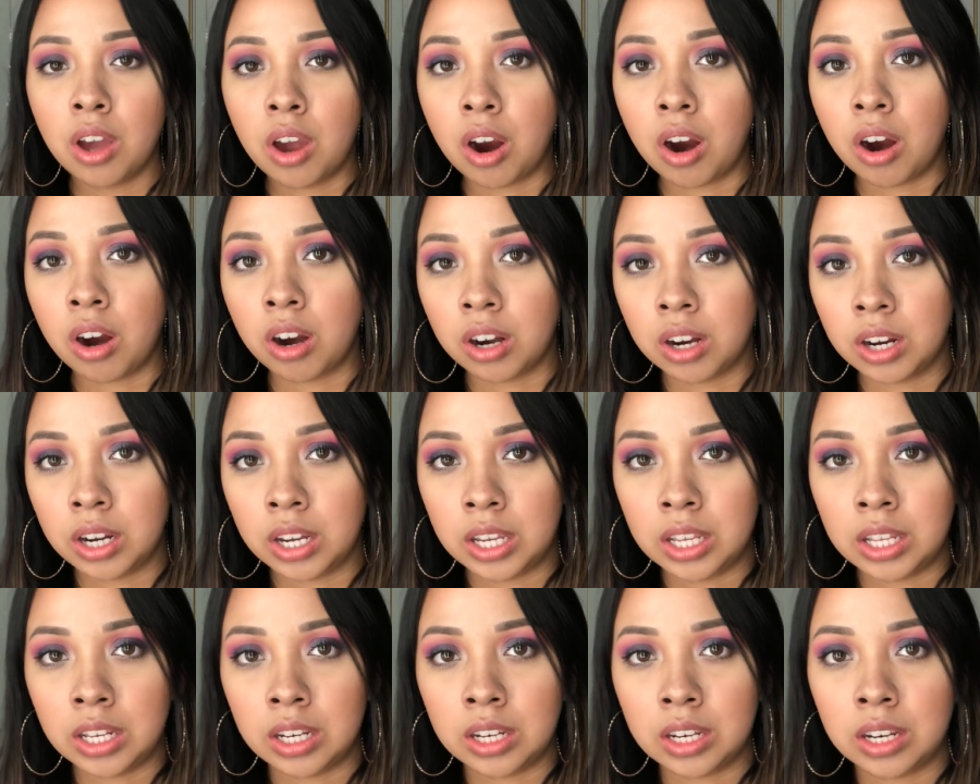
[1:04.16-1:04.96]
are
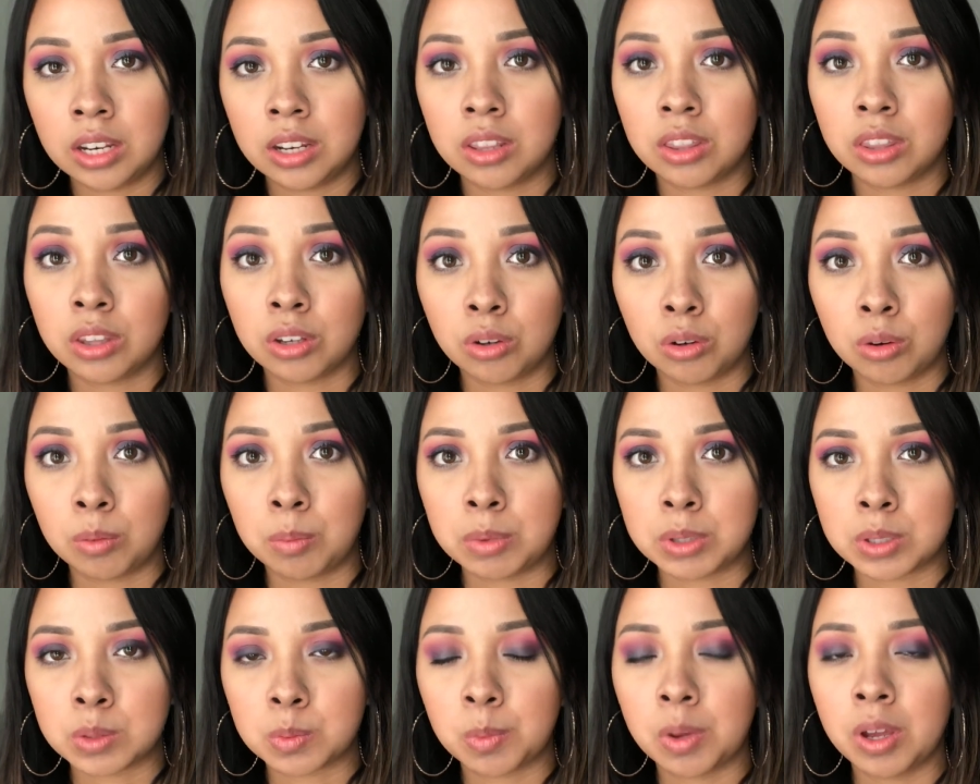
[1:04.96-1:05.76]
in the group
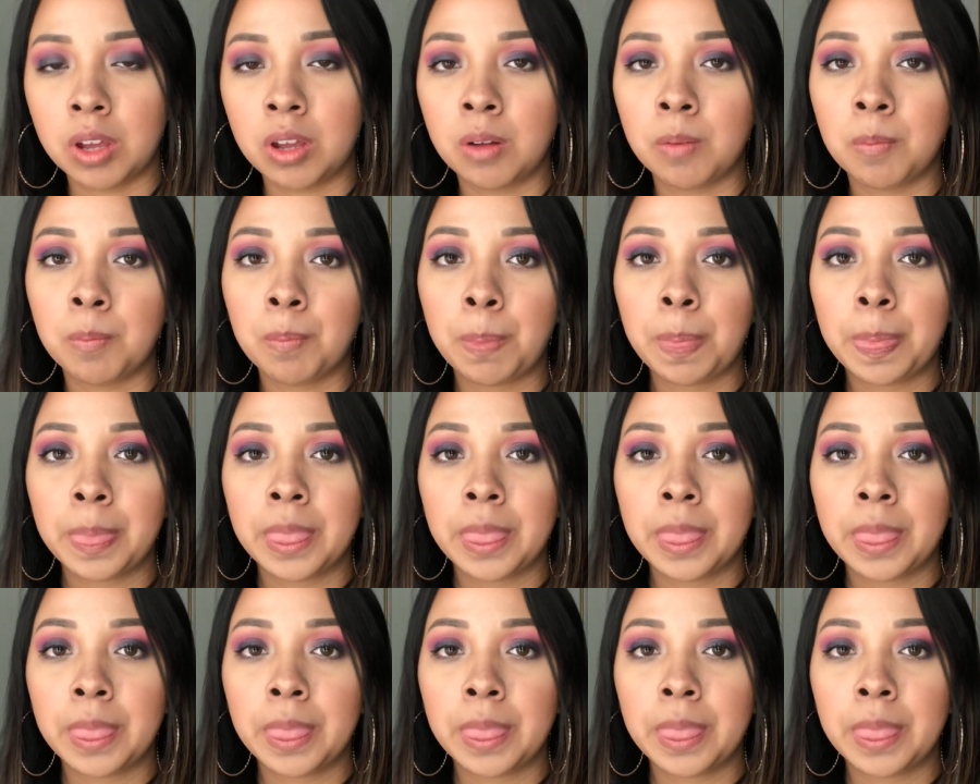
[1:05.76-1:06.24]
as well.